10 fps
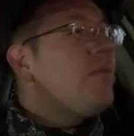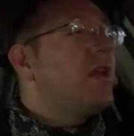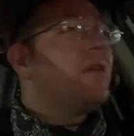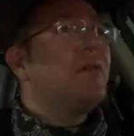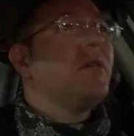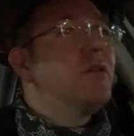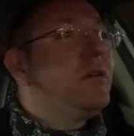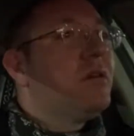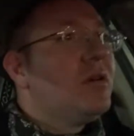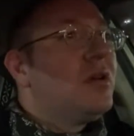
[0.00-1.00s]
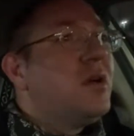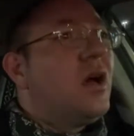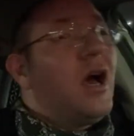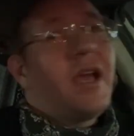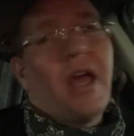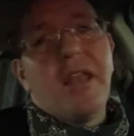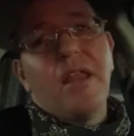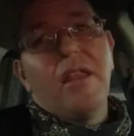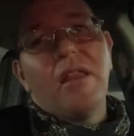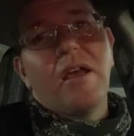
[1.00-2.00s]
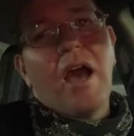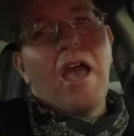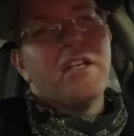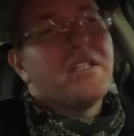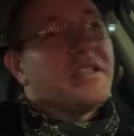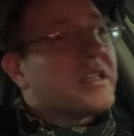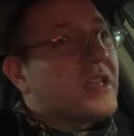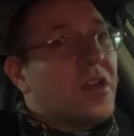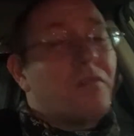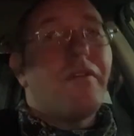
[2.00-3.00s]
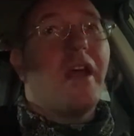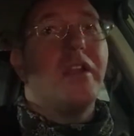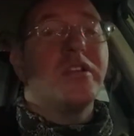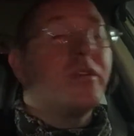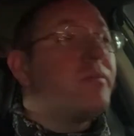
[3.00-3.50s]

mean, again, the guy has a dictator fetish.